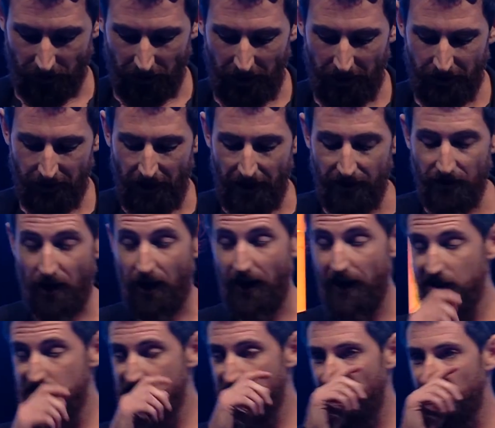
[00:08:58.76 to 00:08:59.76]
And that
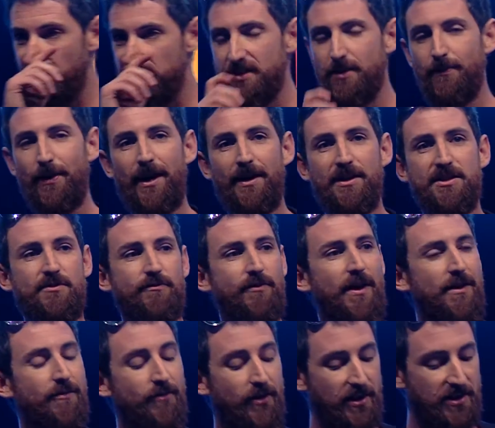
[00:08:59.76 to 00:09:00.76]
night he told us about his
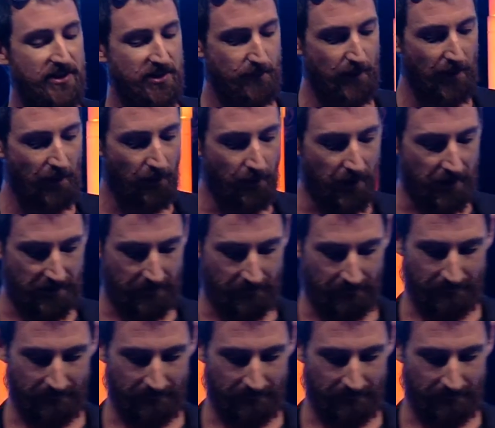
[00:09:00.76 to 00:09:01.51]
favorite experiment.